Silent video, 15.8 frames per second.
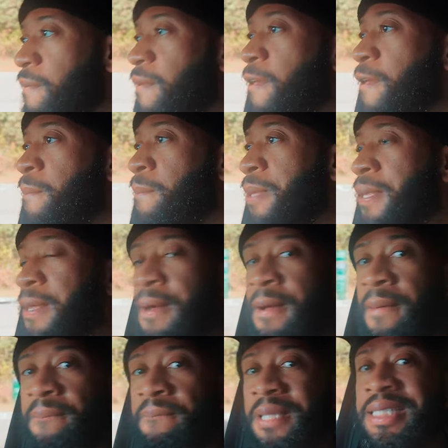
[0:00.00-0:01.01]
Hit me
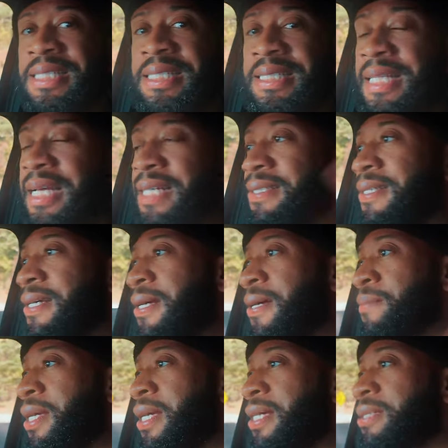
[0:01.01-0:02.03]
up. Until the next
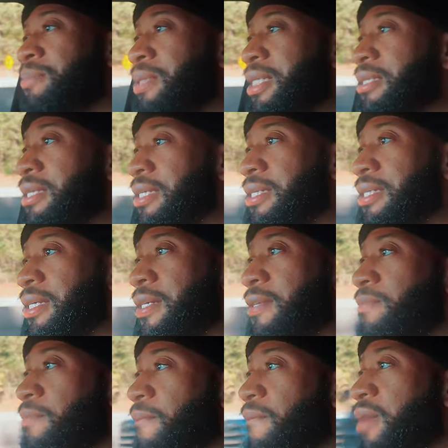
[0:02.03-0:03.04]
time, man, it's P J D.